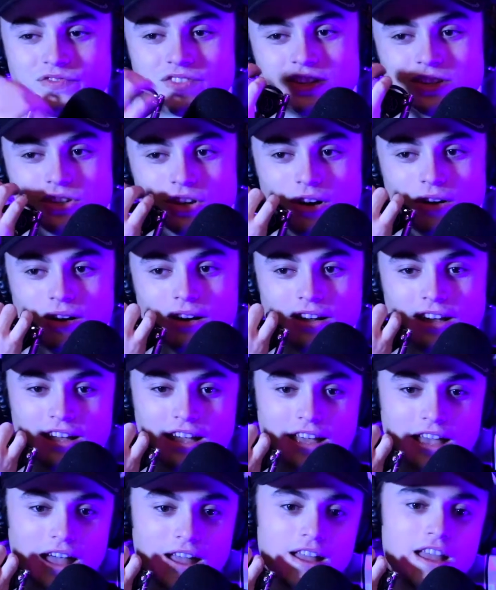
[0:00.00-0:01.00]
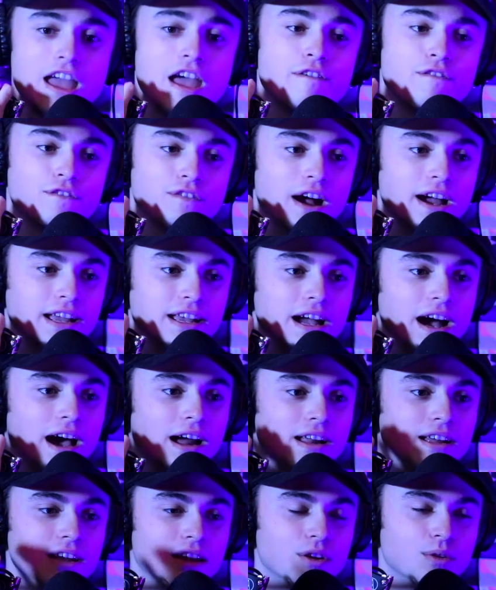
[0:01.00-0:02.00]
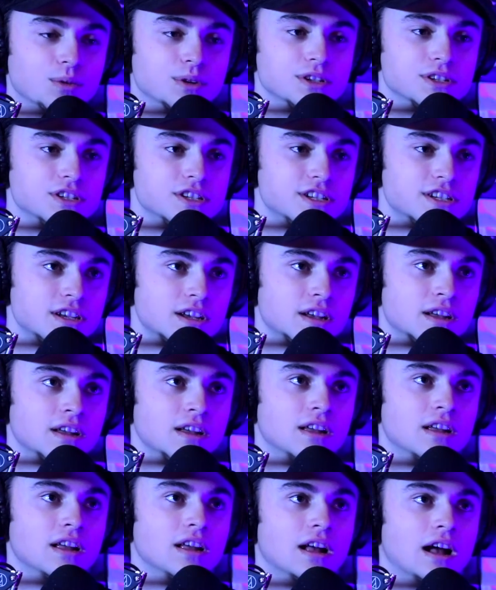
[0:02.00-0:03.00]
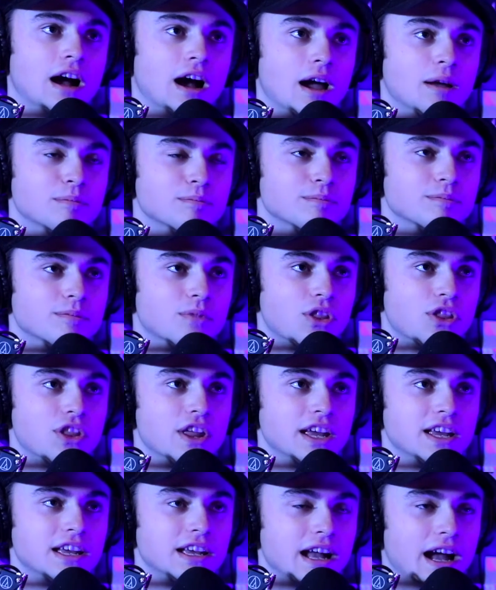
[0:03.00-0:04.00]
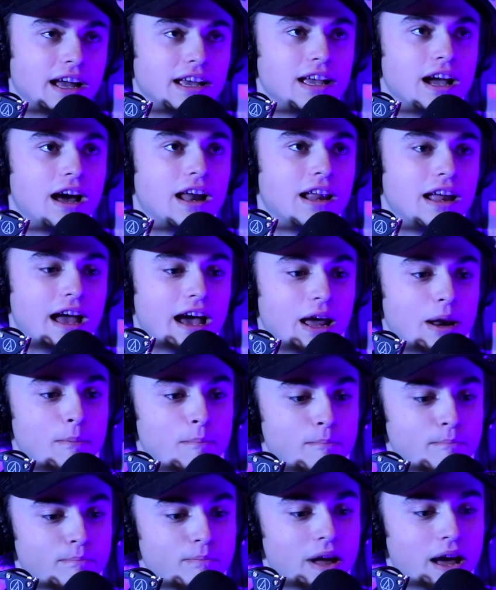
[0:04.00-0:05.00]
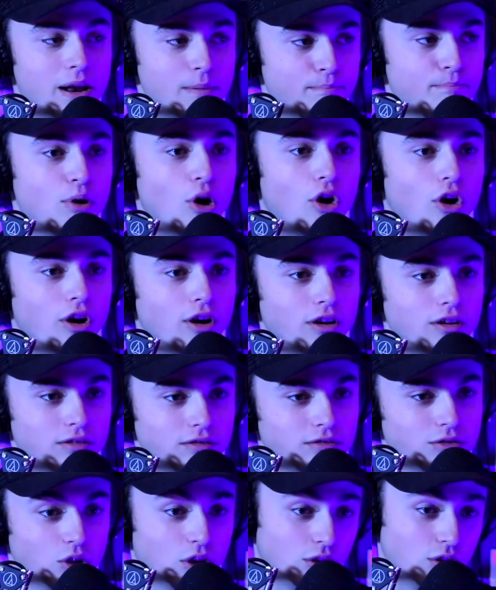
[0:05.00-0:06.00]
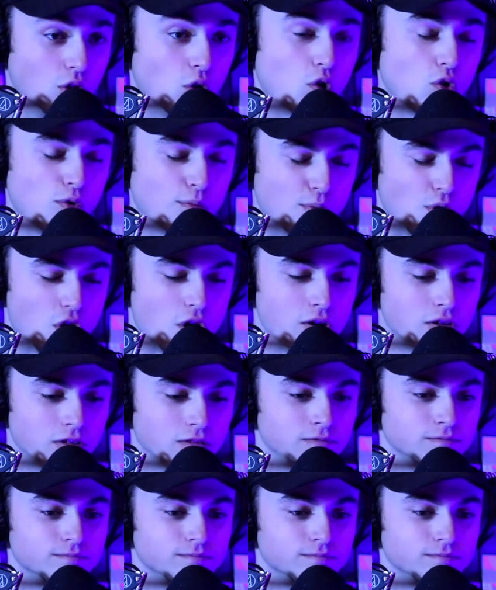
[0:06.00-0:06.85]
So if I got it, I'm thinking I got it at a bar, the local bar.